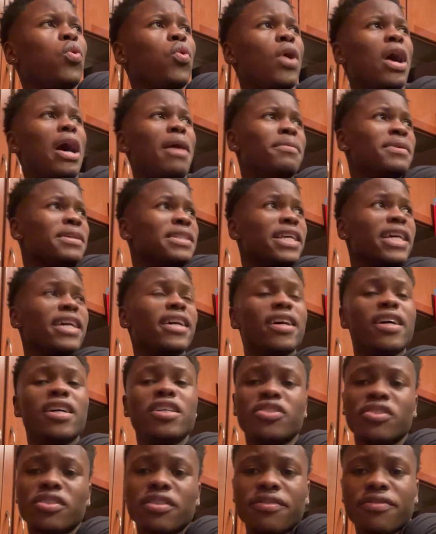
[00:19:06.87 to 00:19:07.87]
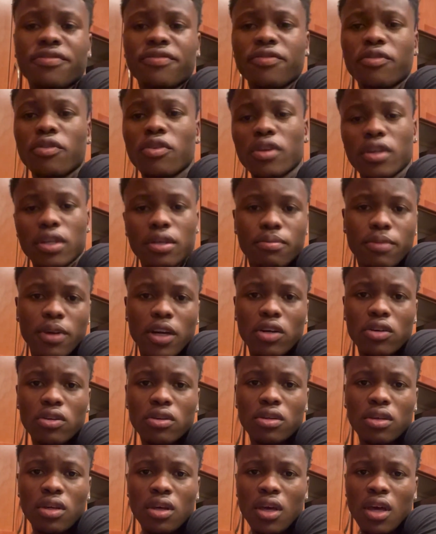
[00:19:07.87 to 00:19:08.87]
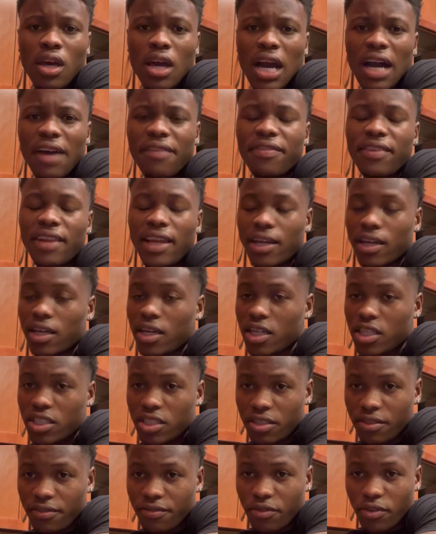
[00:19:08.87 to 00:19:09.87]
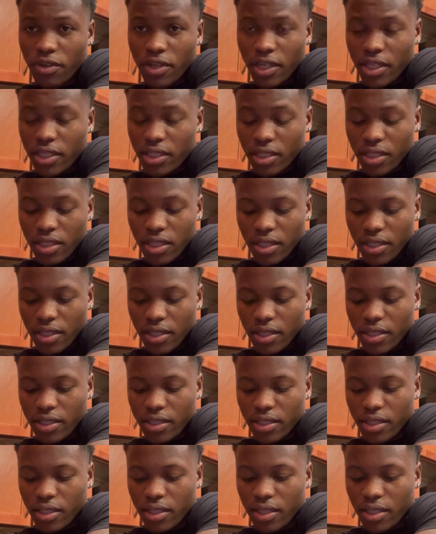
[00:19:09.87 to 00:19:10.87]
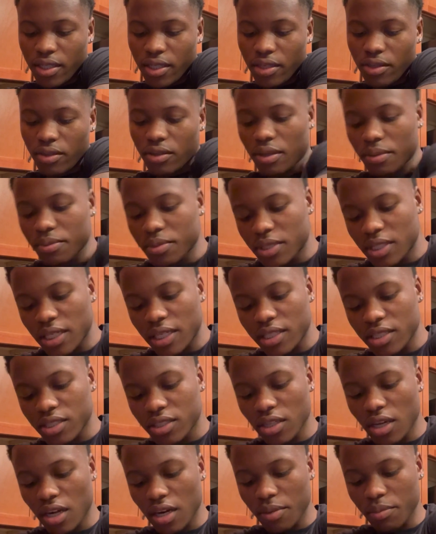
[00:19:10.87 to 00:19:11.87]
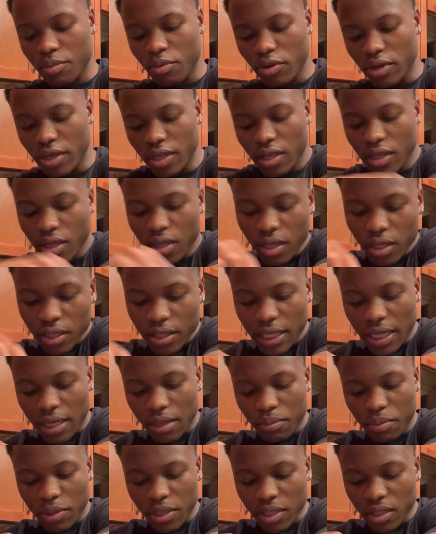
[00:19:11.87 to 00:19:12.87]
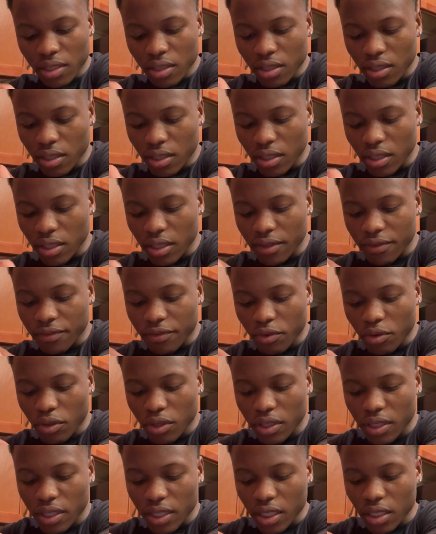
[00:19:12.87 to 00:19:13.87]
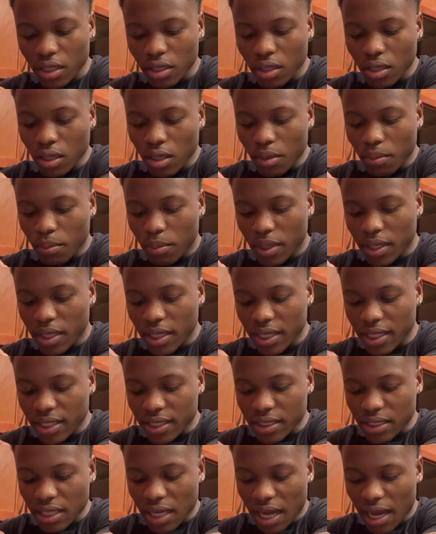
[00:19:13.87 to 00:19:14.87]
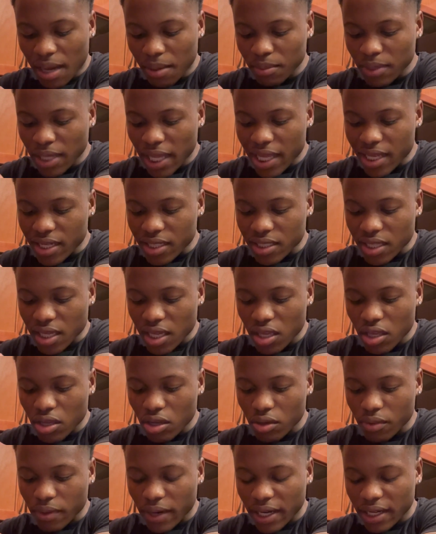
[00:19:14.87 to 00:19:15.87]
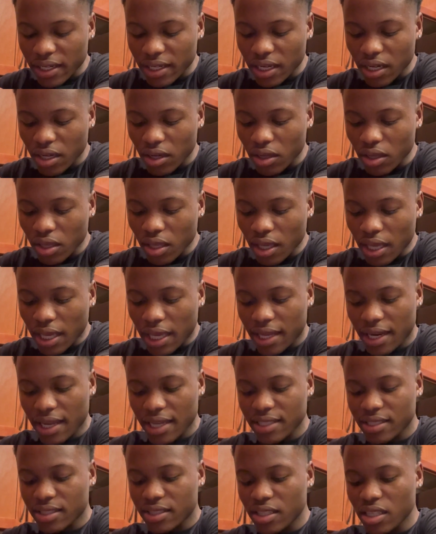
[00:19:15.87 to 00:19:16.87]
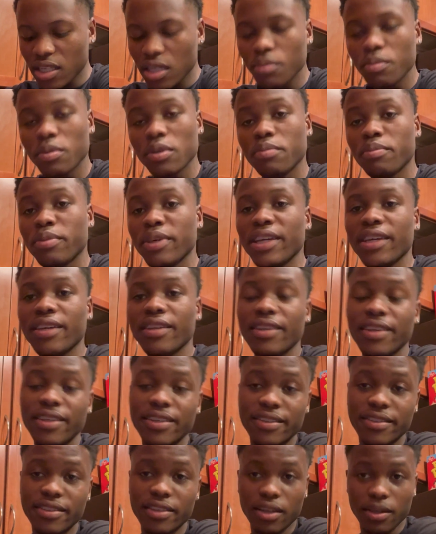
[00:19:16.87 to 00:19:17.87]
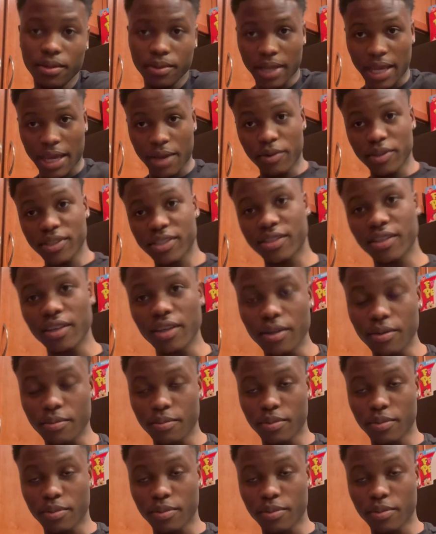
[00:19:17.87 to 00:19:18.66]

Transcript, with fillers: I'm gonna say 140, bro. I feel like 140 is a good, is a good, you know what I'm saying, starting point. That'll be good for a nigga because I'm light as hell right now and I still be beating niggas up. Like, what's up,